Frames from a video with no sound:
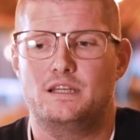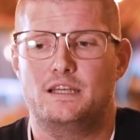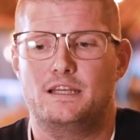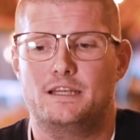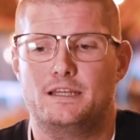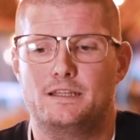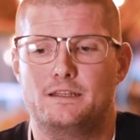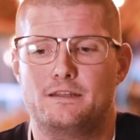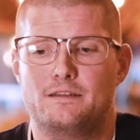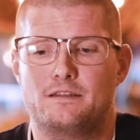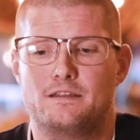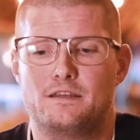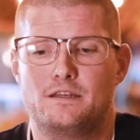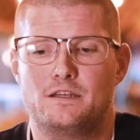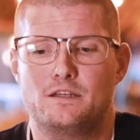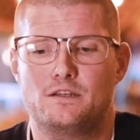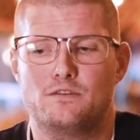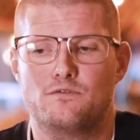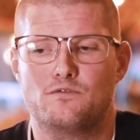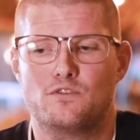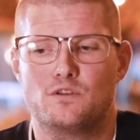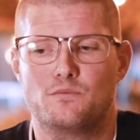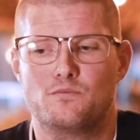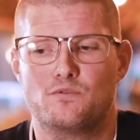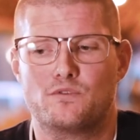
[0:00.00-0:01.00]
and
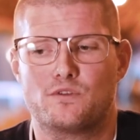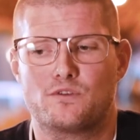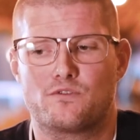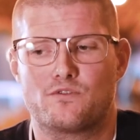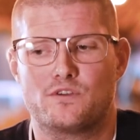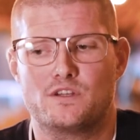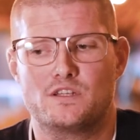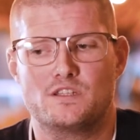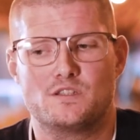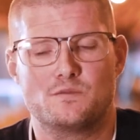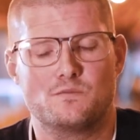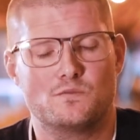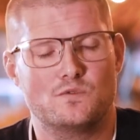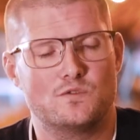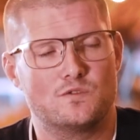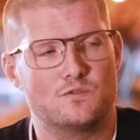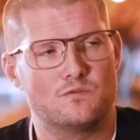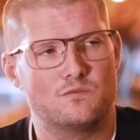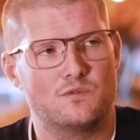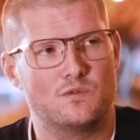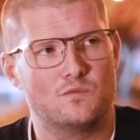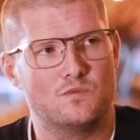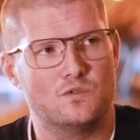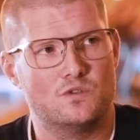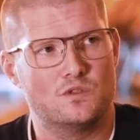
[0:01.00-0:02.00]
Reba and the Crazy Moose
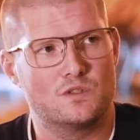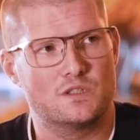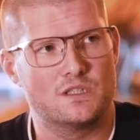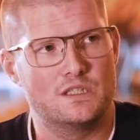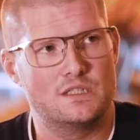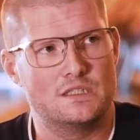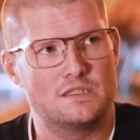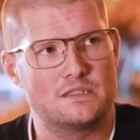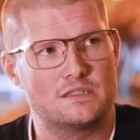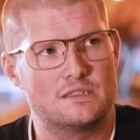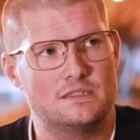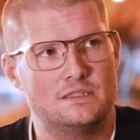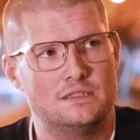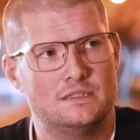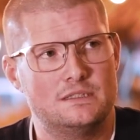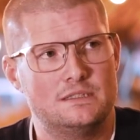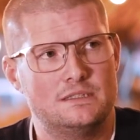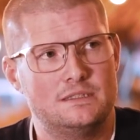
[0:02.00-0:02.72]
will be walk-ins.